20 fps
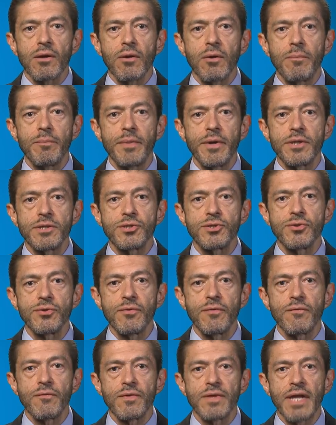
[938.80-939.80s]
compared
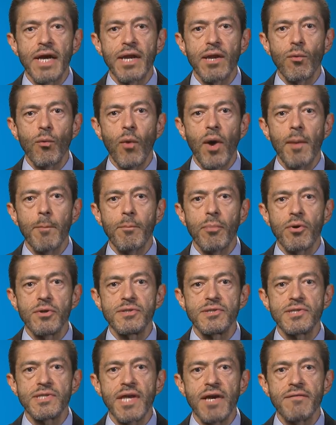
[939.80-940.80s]
to
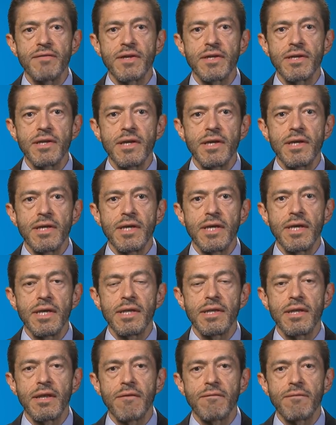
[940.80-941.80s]
91.7
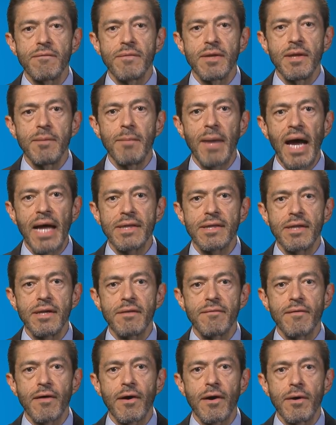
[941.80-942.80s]
in the
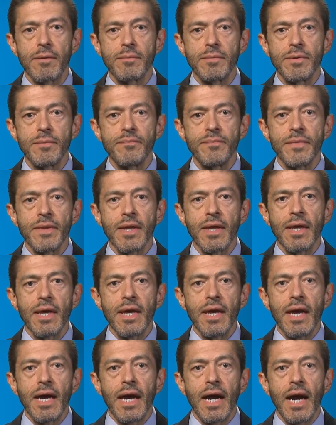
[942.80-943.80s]
imatinib arm.
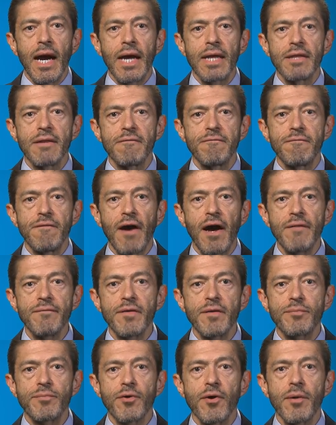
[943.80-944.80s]
And the
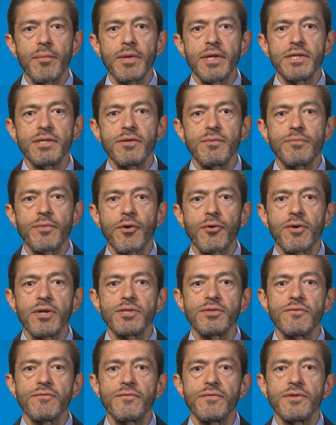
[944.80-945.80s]
five-year probability of
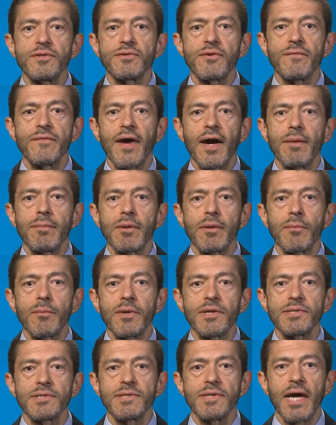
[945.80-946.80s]
progression-free survival
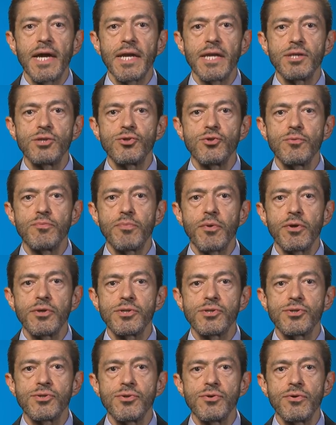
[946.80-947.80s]
was
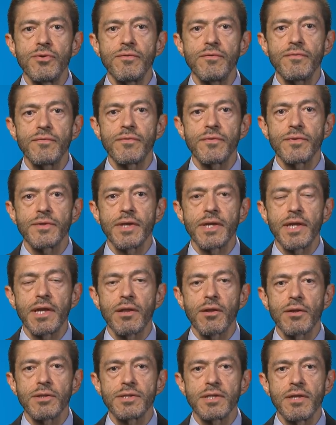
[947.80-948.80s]
92.2 for the
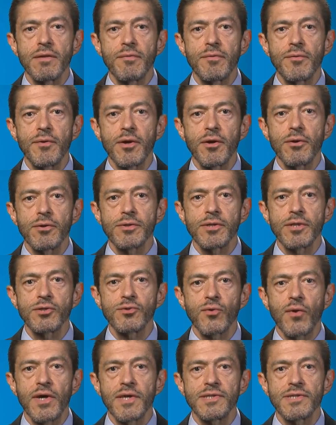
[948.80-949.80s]
nilotinib 300
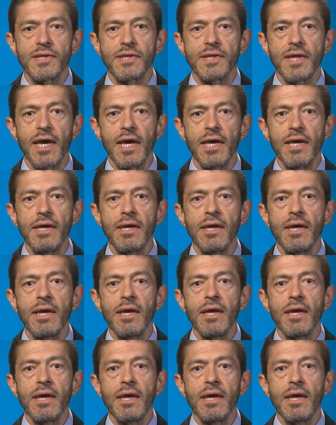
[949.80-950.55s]
twice a day,